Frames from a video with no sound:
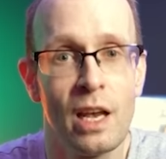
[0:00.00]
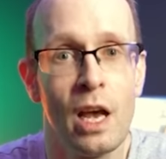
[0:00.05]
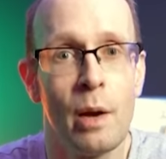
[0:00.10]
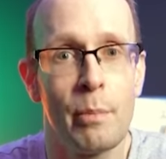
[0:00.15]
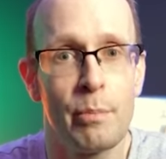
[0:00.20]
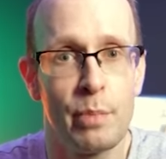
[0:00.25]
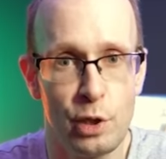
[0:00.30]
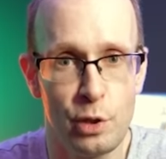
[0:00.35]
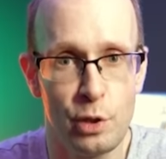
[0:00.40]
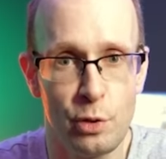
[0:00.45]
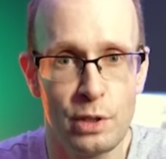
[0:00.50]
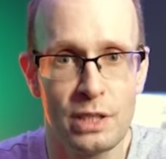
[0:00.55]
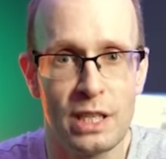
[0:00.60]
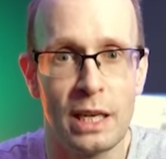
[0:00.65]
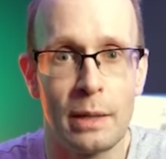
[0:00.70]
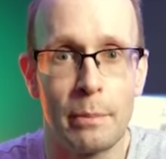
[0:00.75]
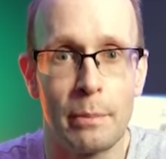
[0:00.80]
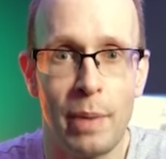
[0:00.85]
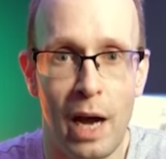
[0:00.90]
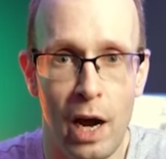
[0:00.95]
producing
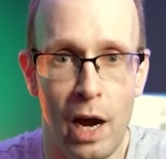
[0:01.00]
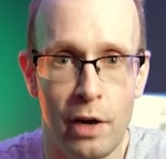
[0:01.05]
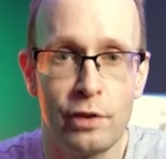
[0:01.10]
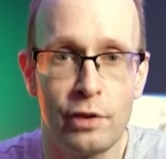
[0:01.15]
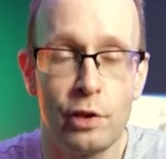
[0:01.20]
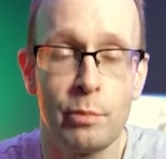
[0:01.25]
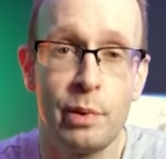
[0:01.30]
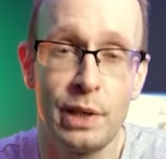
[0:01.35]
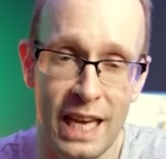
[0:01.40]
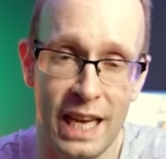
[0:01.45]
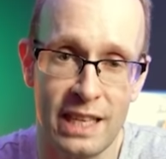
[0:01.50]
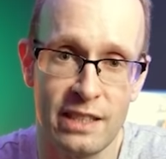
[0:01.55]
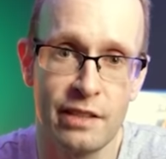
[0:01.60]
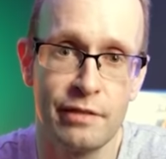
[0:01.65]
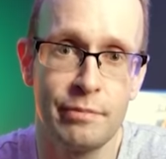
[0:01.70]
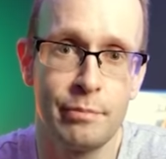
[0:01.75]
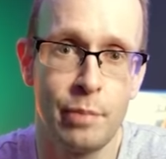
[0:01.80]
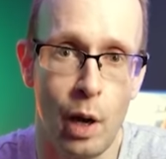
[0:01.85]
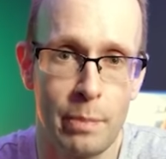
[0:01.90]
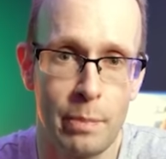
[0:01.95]
powerful percussive
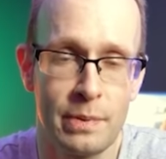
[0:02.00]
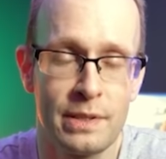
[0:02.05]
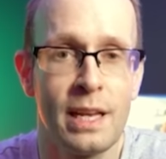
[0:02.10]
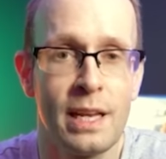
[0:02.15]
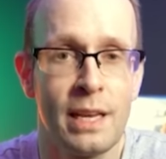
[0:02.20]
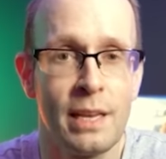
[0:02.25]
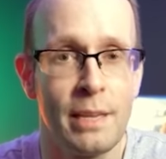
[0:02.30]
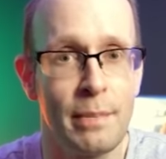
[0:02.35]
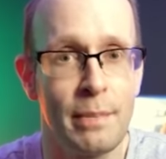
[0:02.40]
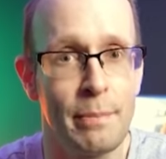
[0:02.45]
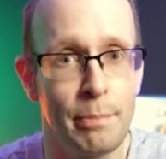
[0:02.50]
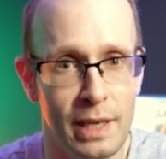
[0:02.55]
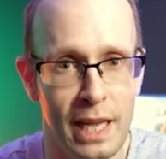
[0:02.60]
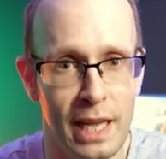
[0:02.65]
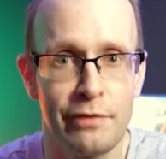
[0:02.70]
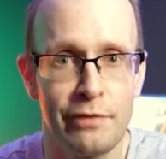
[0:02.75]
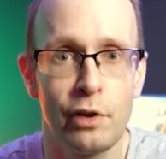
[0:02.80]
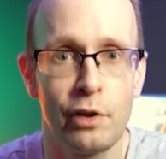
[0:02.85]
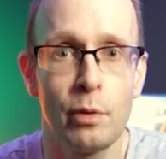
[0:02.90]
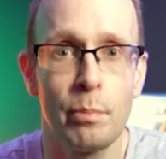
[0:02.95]
pops and
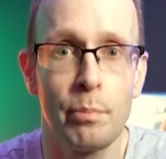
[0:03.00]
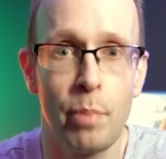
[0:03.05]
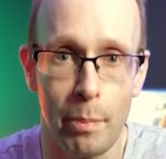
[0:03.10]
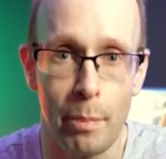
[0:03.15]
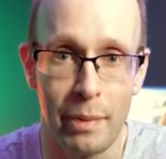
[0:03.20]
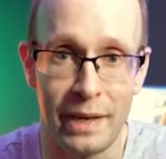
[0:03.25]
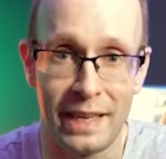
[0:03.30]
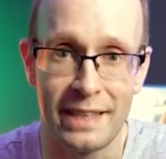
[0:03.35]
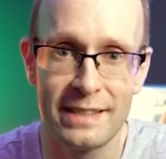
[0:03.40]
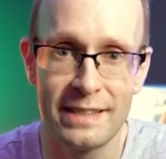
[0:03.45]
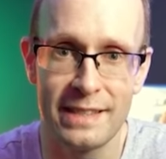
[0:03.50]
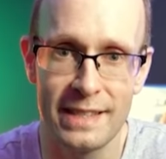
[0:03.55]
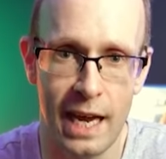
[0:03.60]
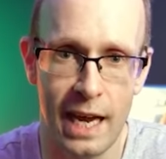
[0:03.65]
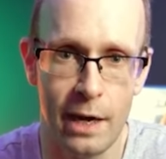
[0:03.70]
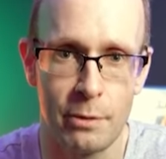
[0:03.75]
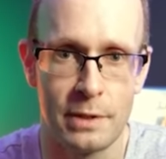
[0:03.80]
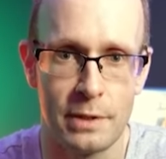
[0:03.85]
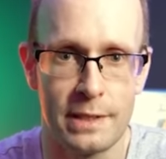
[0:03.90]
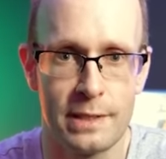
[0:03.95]
playful popping
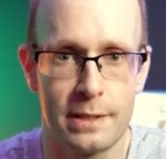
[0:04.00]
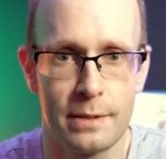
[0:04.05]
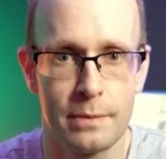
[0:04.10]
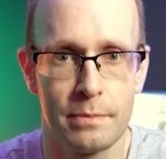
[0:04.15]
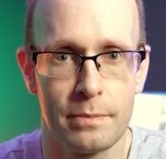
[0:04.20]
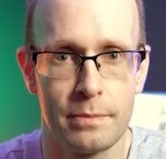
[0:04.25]
sounds.